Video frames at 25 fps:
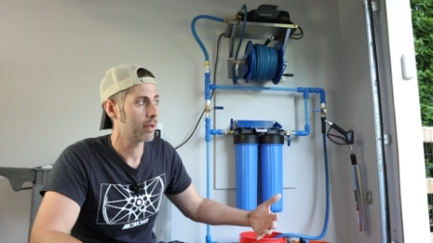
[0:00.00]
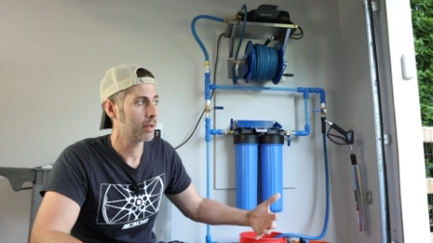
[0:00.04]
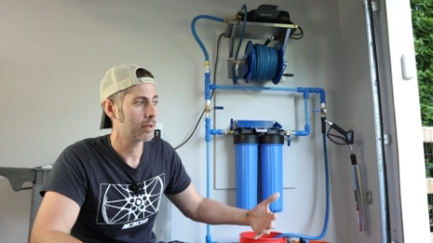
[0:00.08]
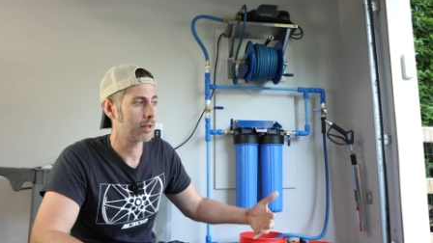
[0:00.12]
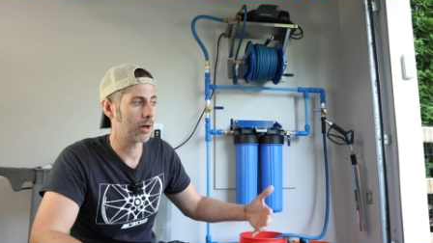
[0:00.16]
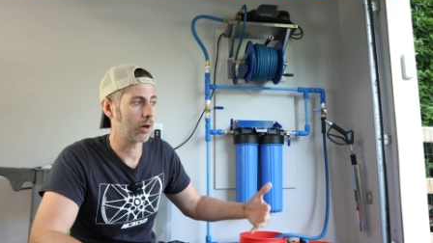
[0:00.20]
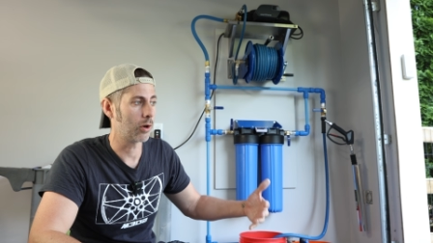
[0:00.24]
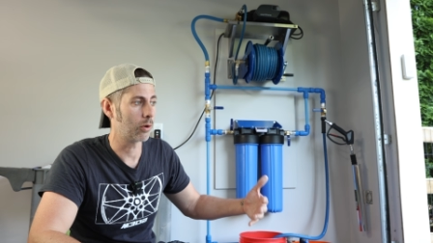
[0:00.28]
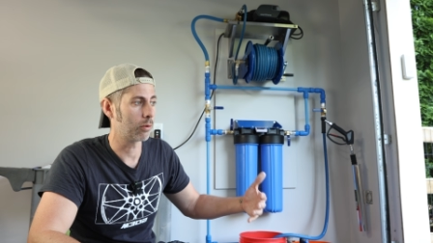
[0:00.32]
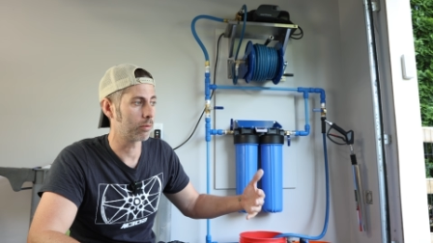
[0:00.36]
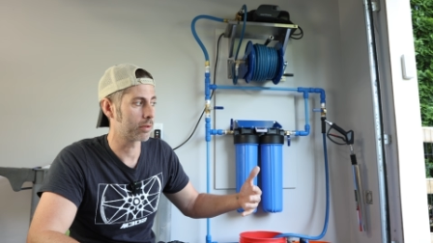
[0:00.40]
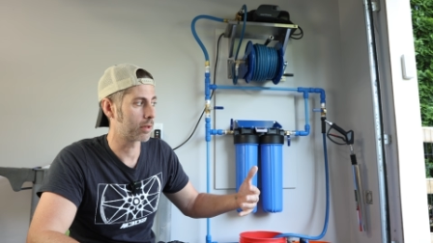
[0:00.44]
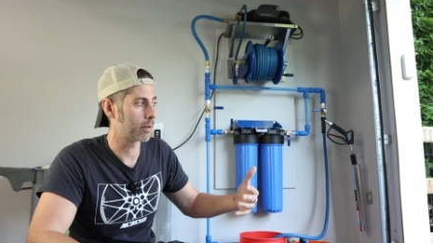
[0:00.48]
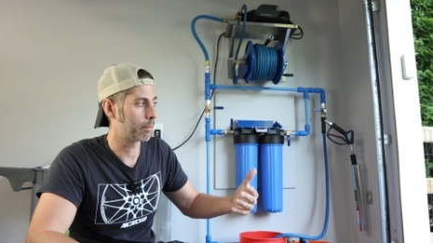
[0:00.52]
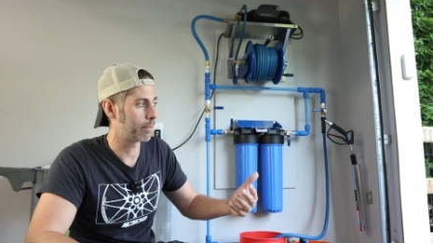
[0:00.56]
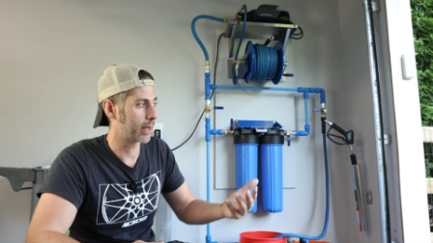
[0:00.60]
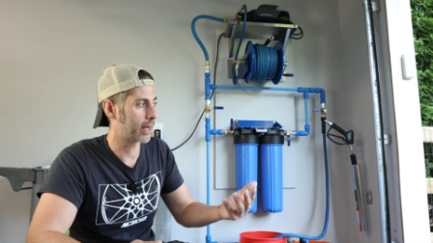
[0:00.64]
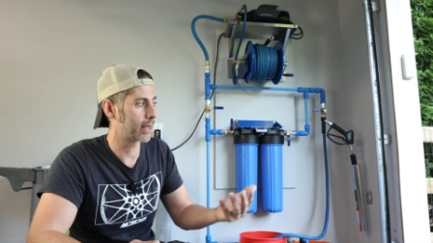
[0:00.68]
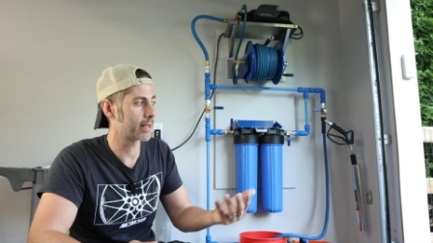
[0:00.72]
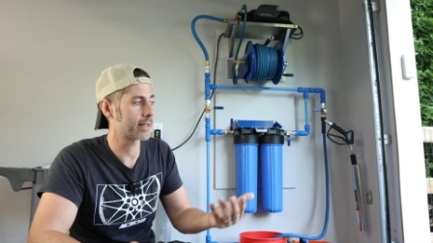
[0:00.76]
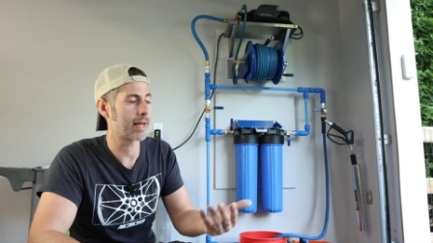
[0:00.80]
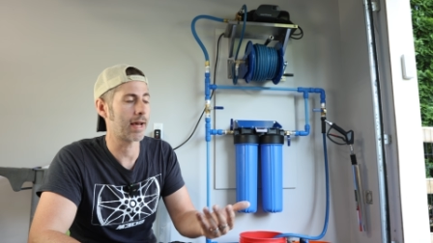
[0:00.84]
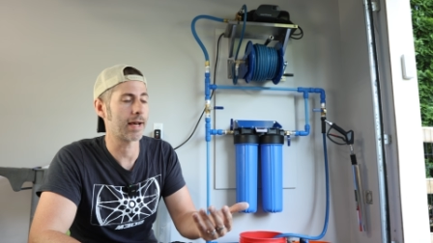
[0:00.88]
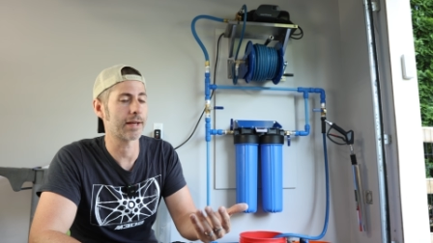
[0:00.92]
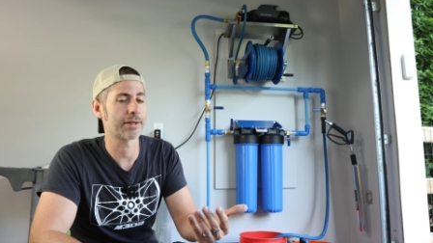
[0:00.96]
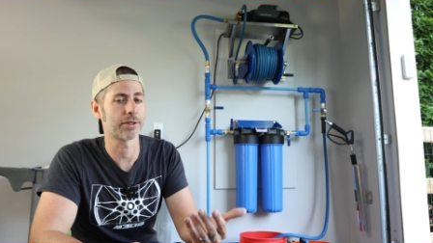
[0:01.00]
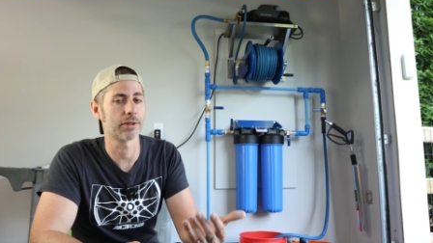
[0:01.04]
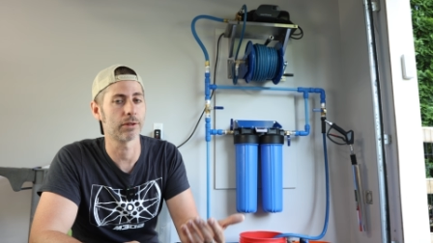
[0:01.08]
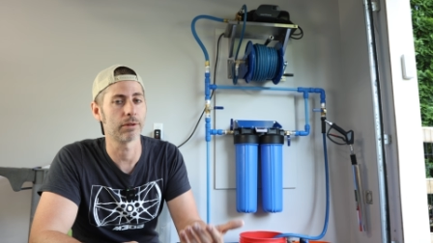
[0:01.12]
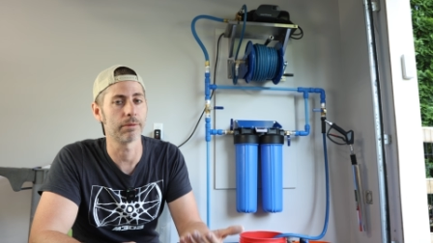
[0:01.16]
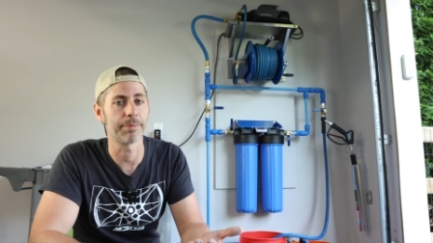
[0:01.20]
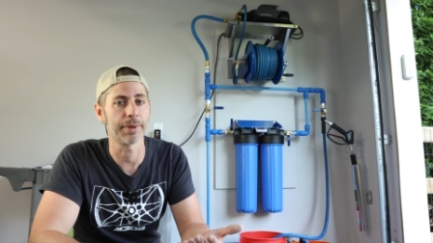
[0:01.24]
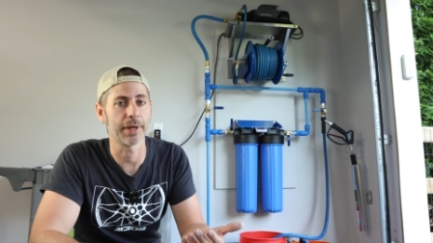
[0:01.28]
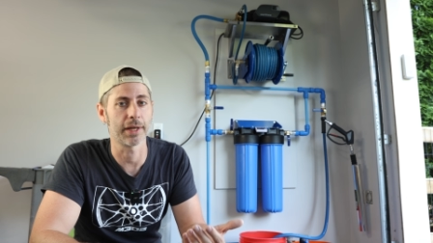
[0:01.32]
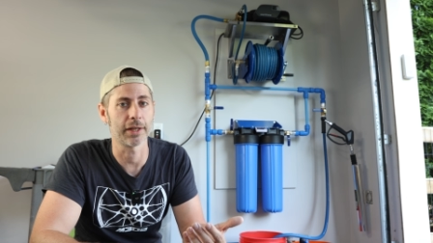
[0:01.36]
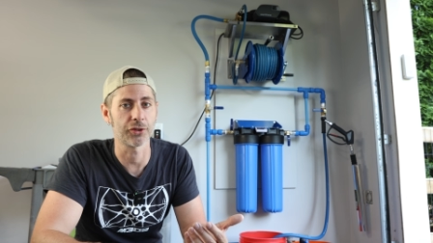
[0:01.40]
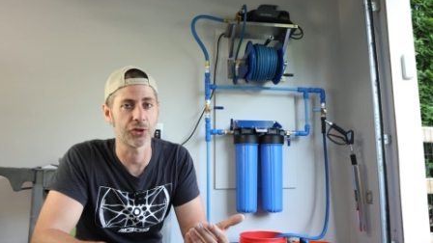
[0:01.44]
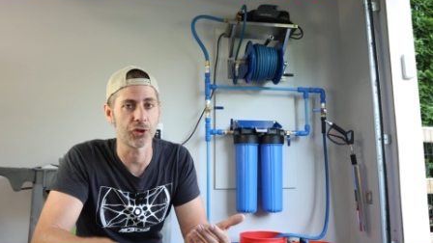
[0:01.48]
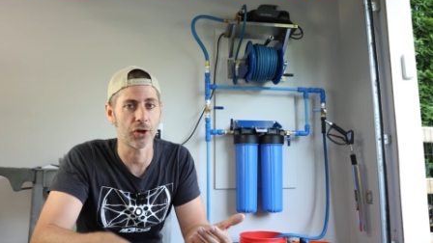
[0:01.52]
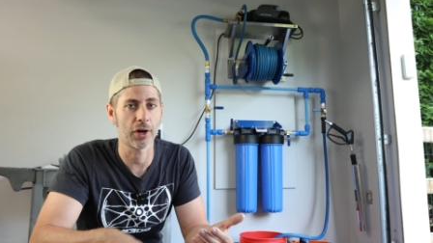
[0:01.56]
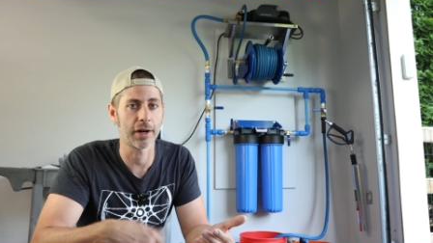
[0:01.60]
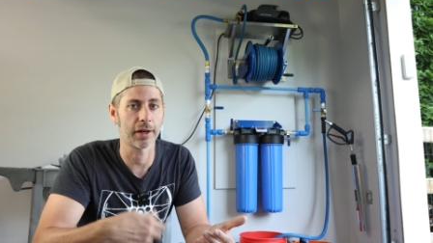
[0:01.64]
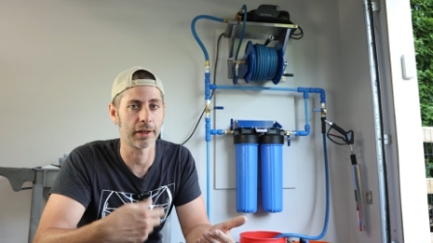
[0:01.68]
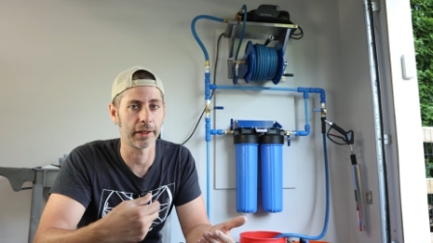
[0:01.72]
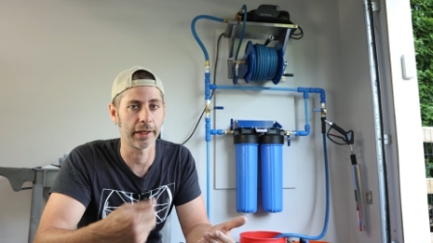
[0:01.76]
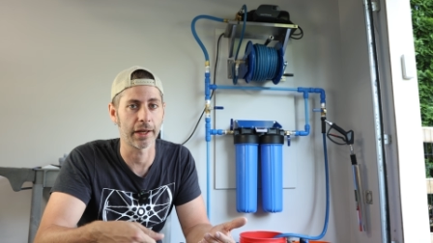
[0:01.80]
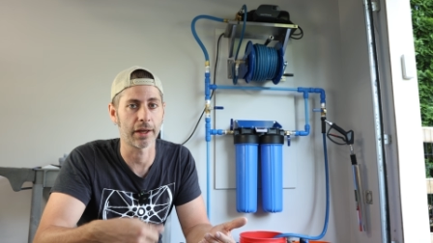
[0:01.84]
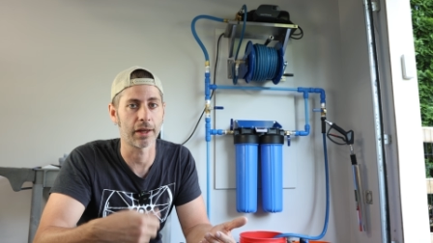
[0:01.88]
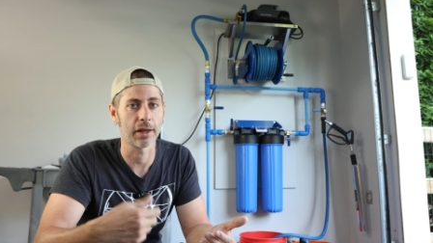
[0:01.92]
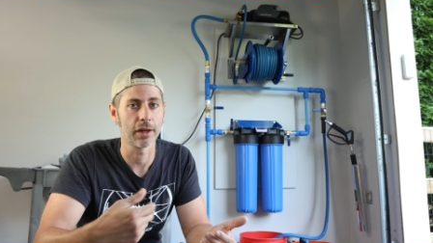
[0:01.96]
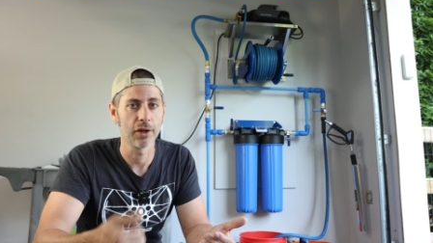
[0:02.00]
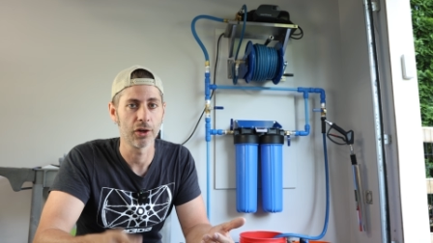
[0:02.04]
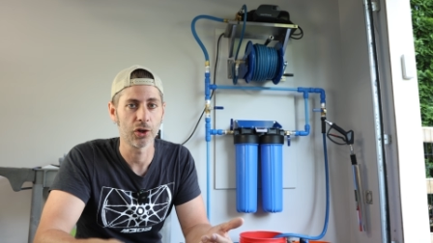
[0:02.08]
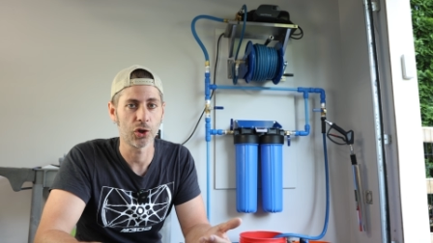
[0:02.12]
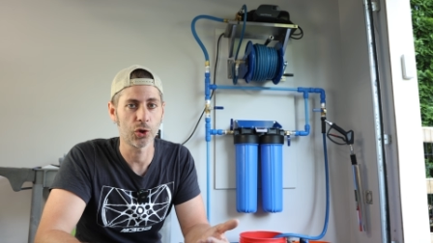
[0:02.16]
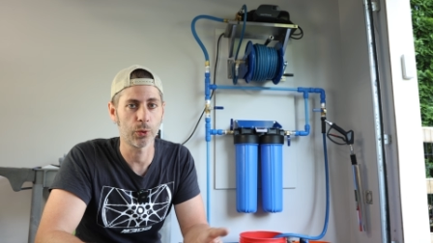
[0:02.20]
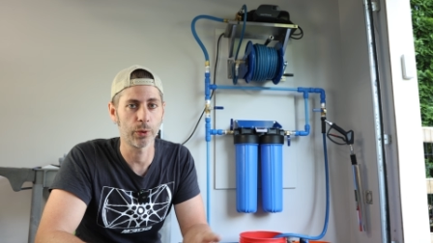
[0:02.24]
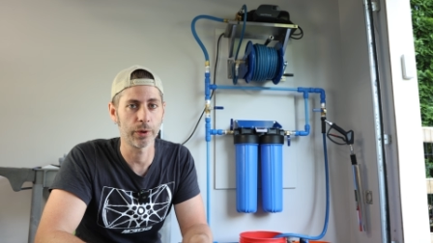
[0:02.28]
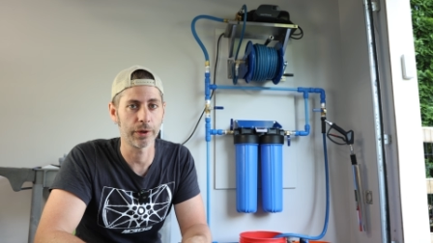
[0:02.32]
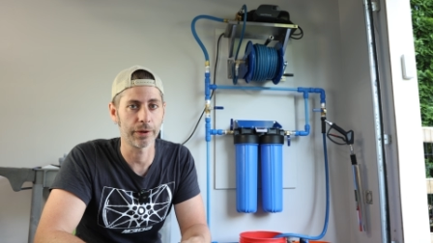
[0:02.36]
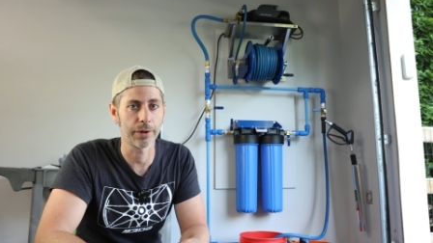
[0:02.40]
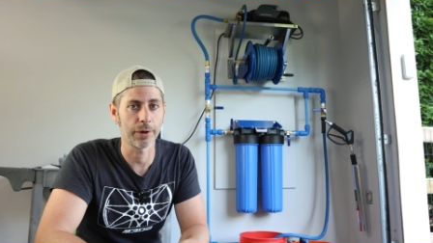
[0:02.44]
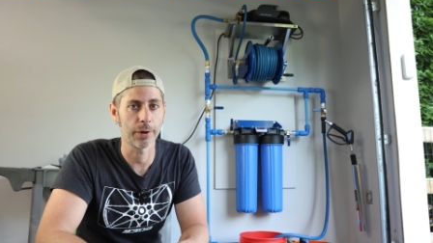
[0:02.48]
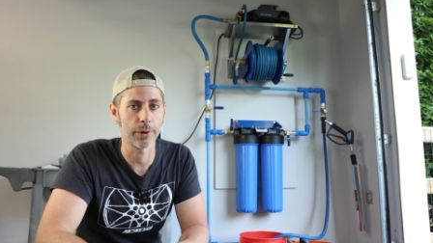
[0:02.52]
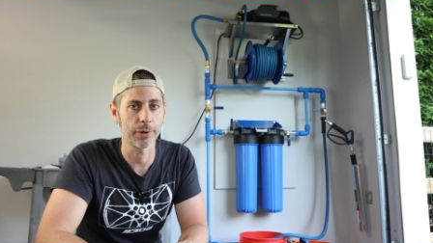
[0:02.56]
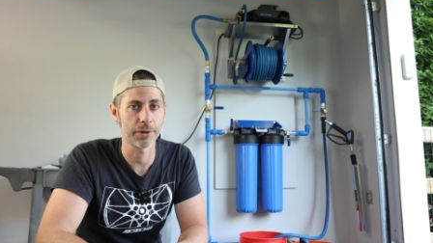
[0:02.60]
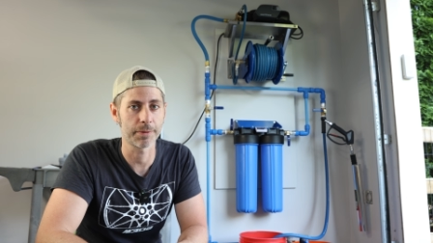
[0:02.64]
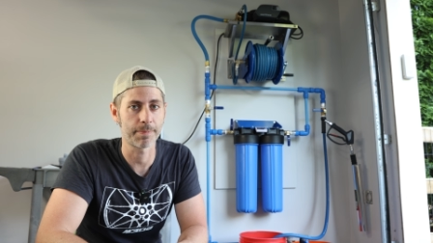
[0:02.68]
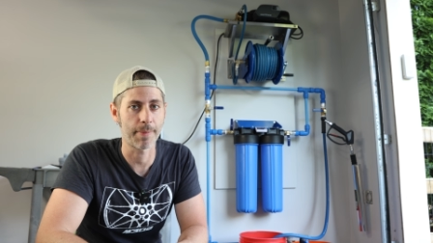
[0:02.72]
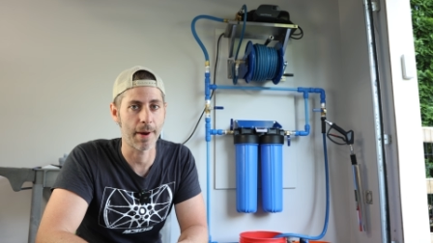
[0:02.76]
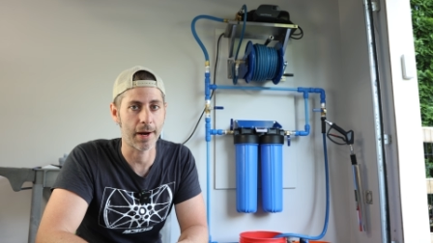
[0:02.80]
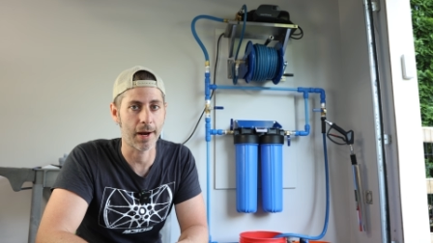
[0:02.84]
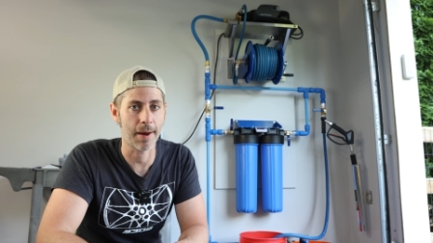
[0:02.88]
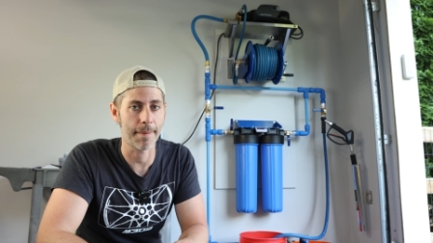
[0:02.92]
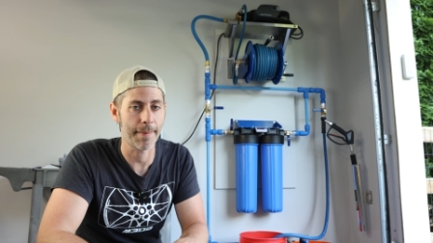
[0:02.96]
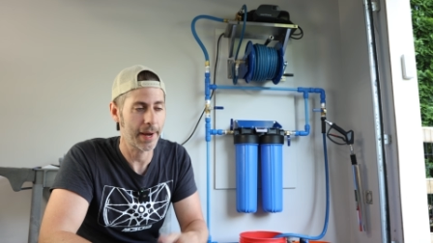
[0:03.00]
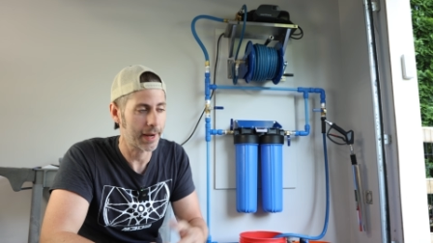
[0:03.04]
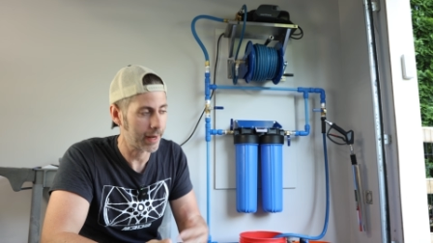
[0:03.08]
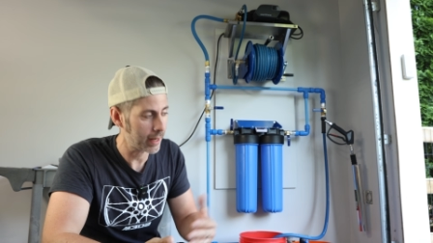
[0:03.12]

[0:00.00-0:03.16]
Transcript: the biggest hassle being trying to like coil the hose back up.